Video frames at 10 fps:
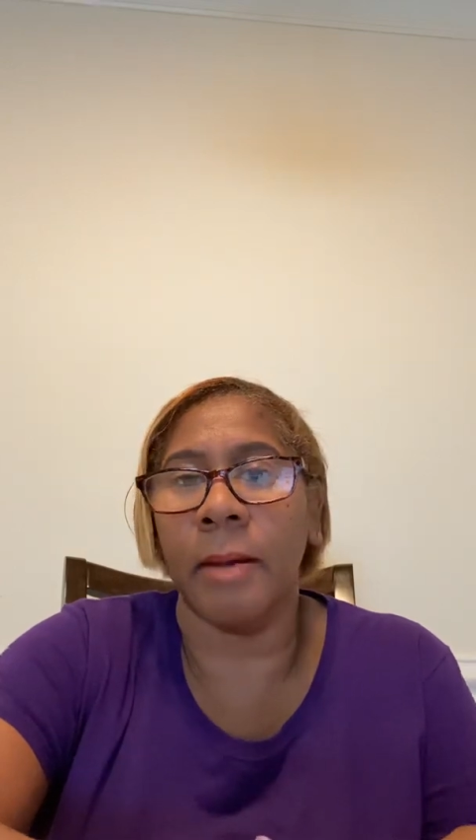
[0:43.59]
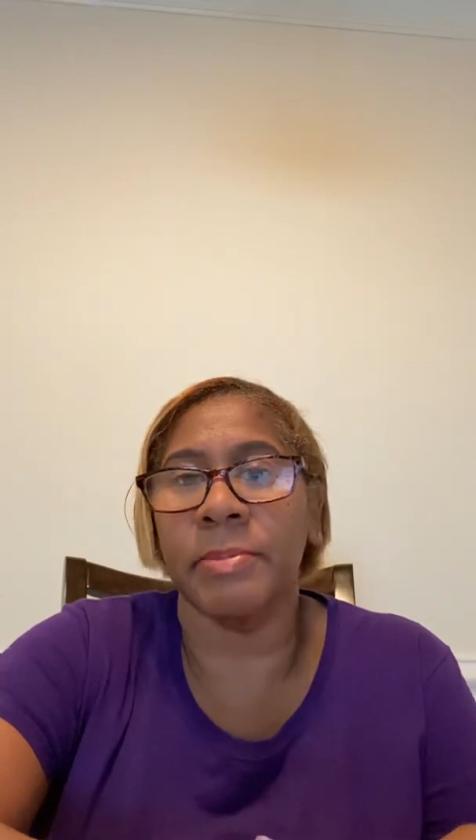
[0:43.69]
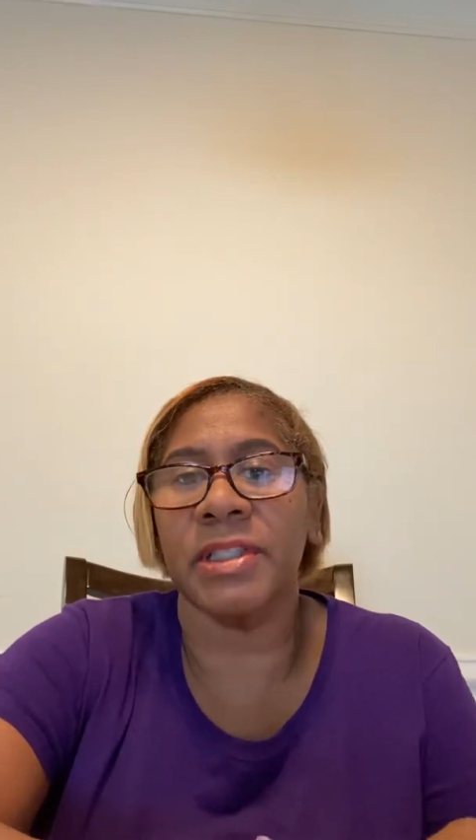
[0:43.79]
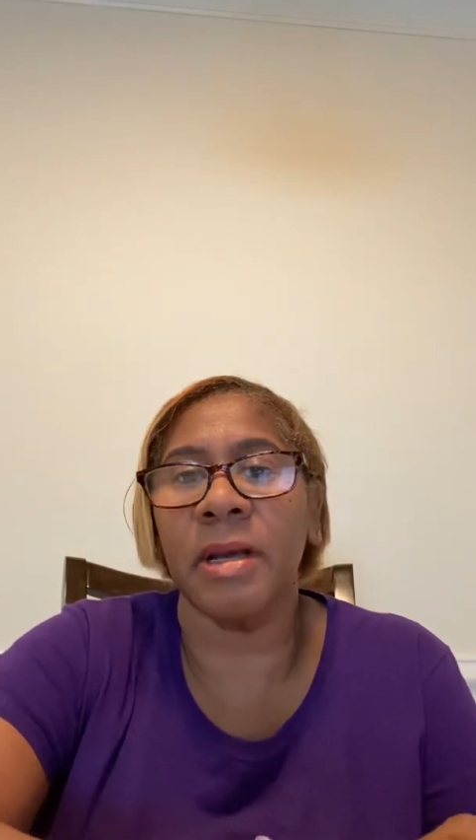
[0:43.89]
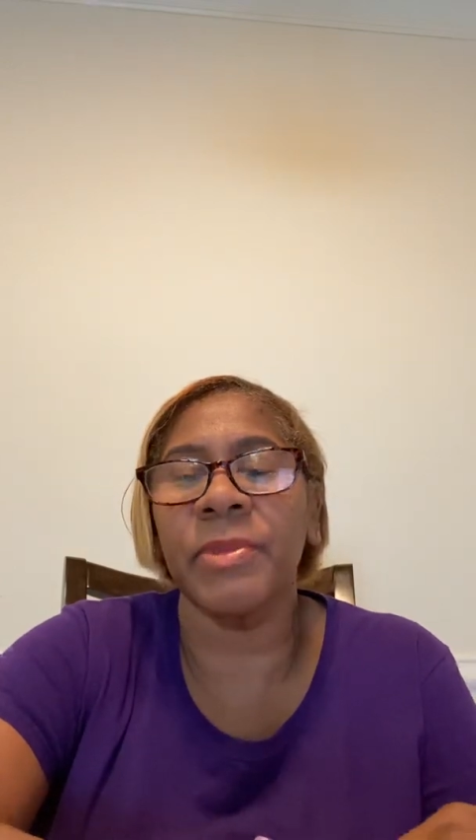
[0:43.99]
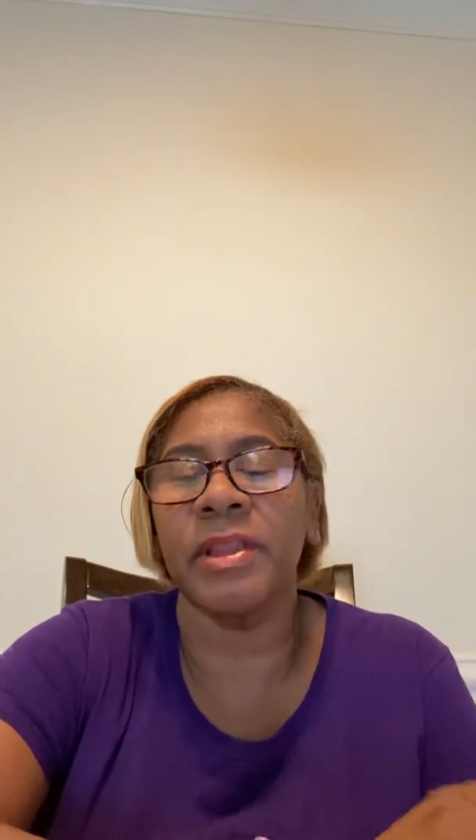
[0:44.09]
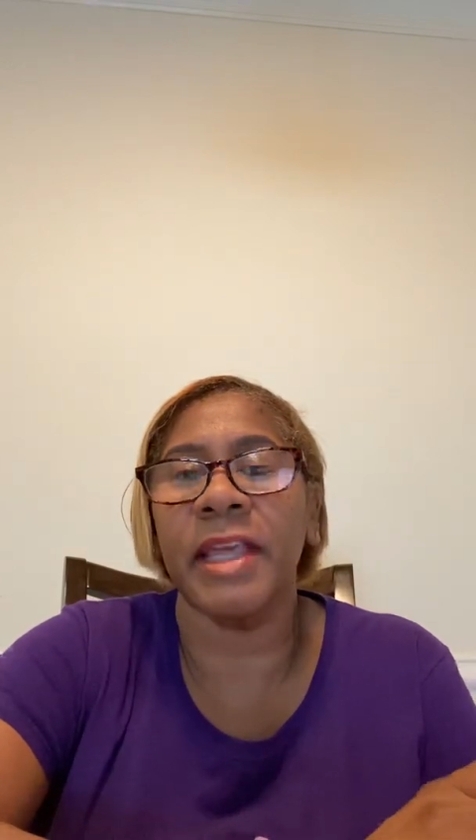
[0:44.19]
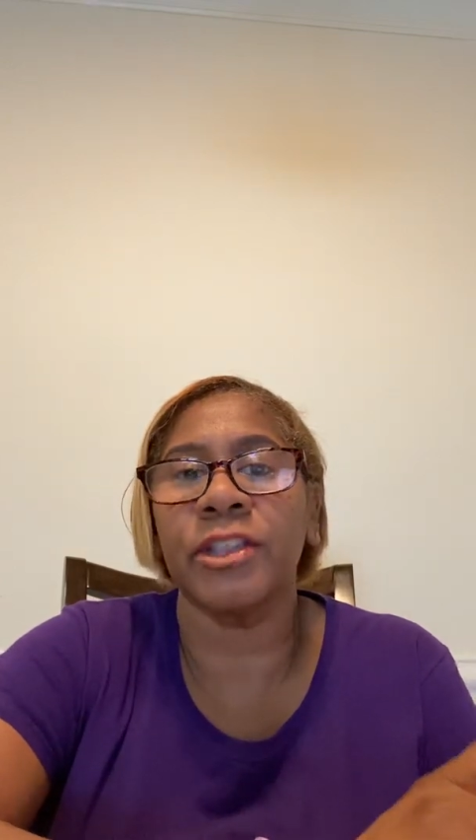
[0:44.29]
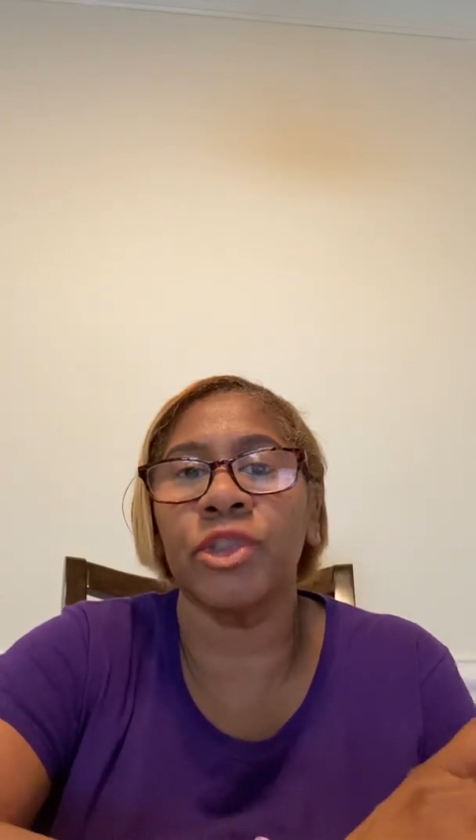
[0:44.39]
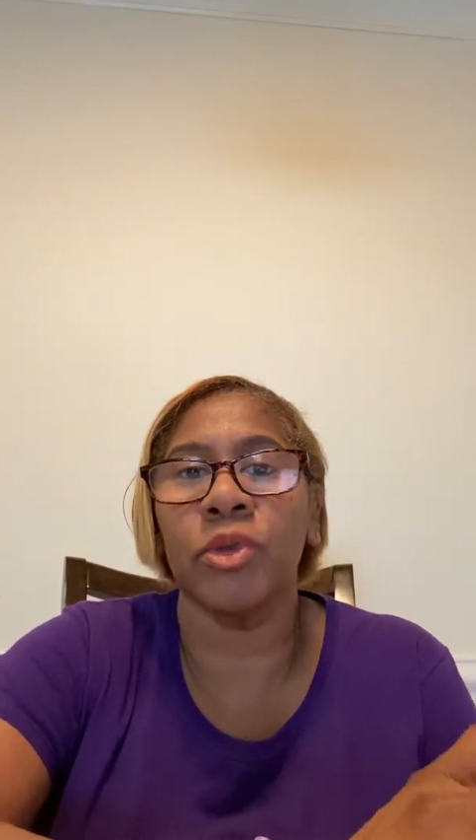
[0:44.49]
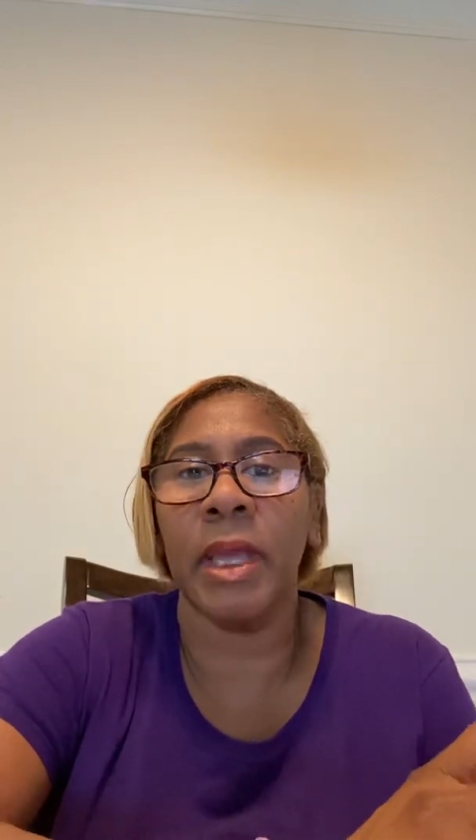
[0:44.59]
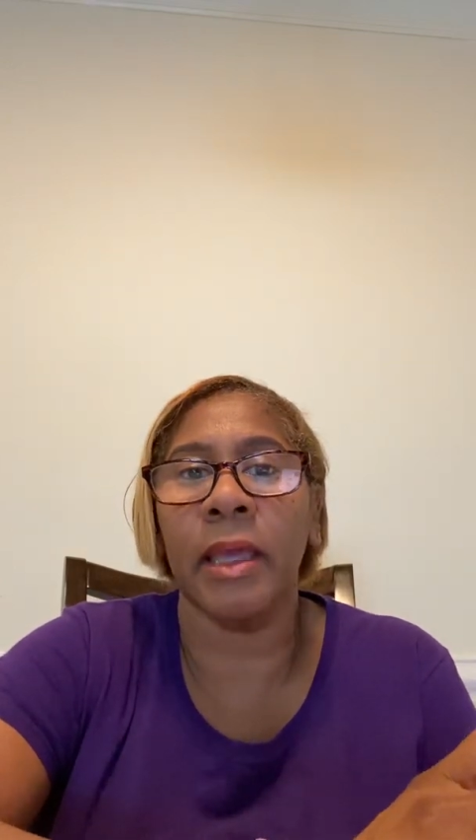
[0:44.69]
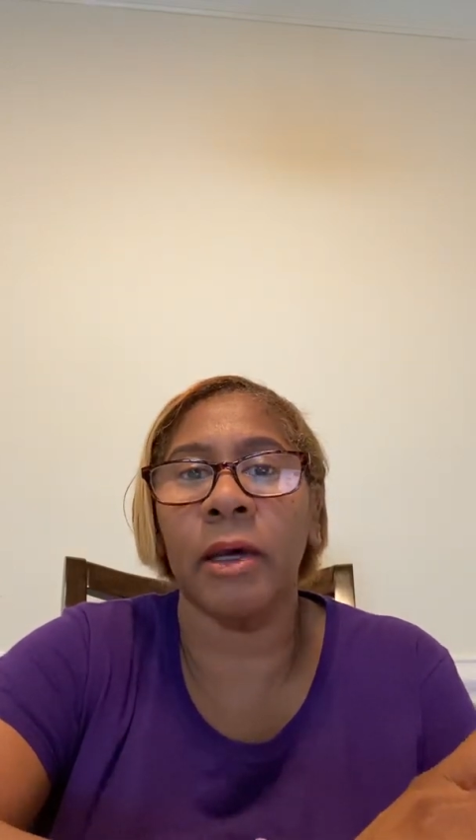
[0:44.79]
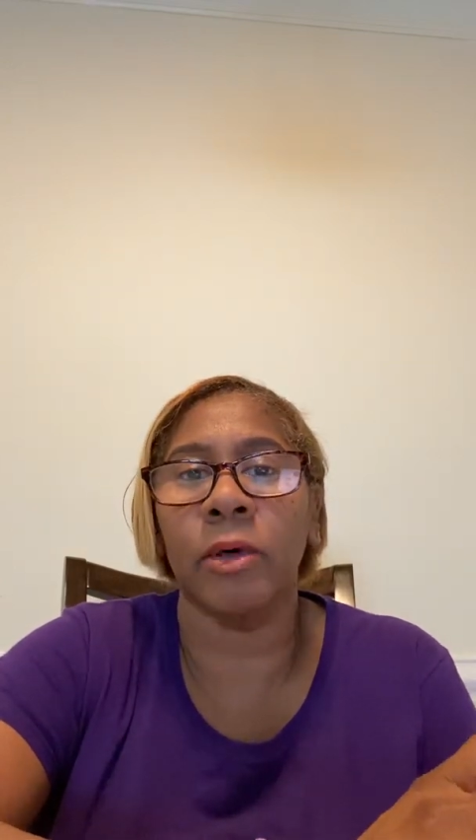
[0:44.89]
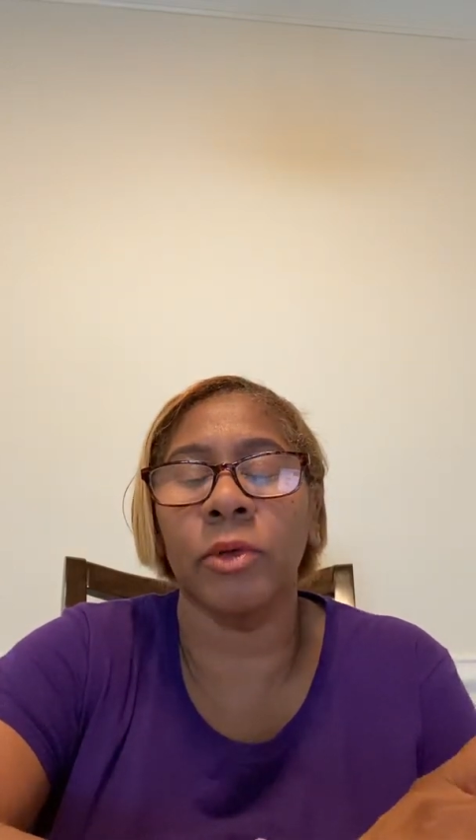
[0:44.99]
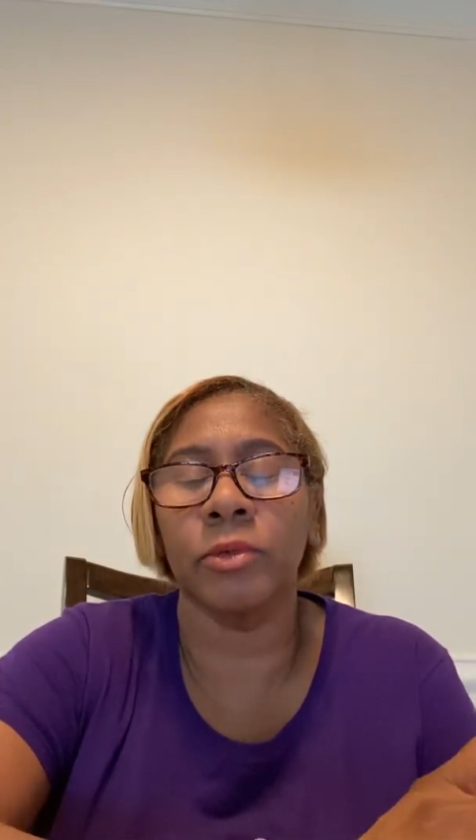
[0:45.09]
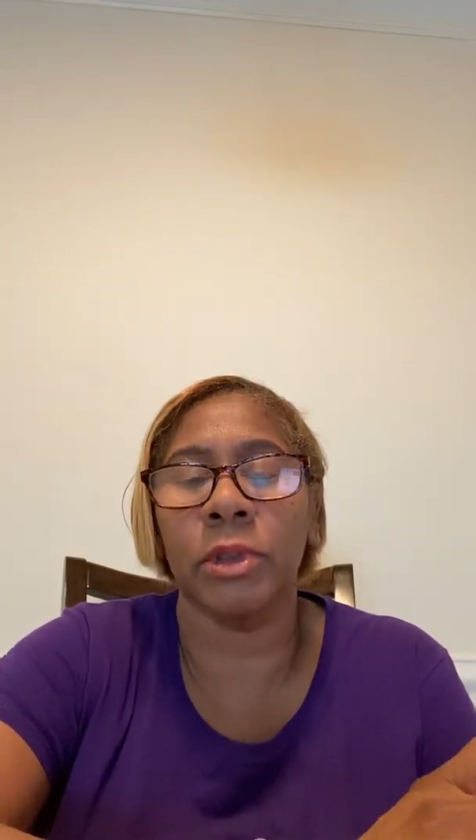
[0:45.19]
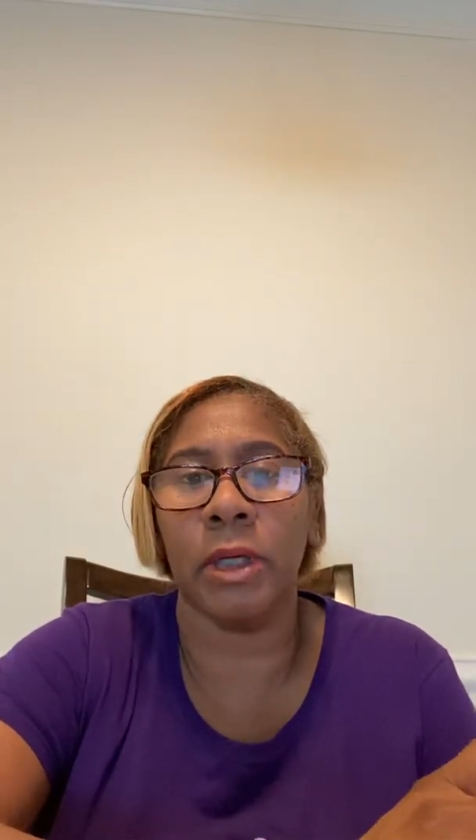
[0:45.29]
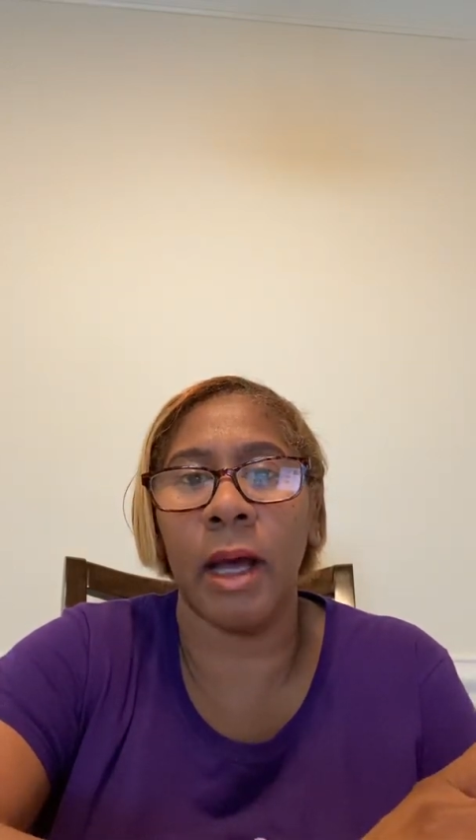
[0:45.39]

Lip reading: something that you held